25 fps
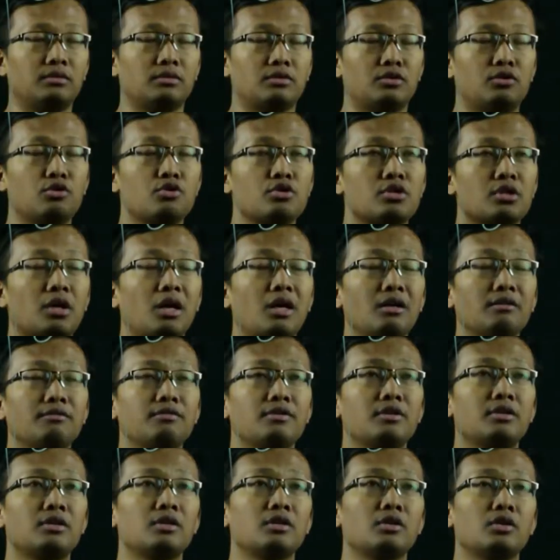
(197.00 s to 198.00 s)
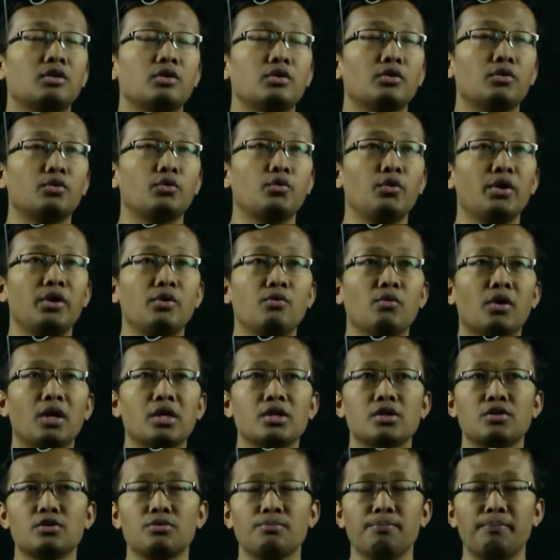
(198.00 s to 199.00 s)
To solve, we
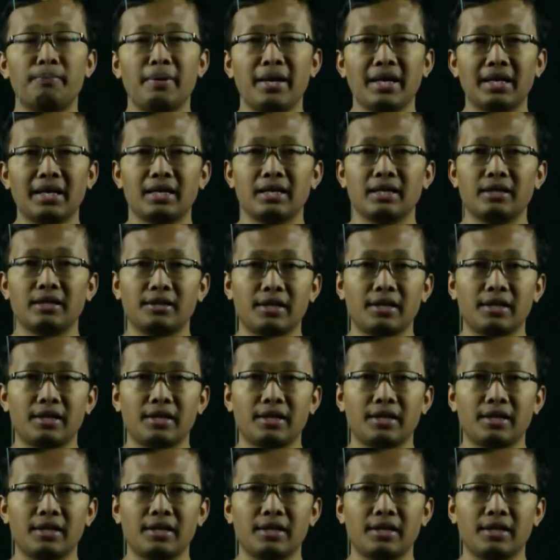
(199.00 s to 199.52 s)
want to make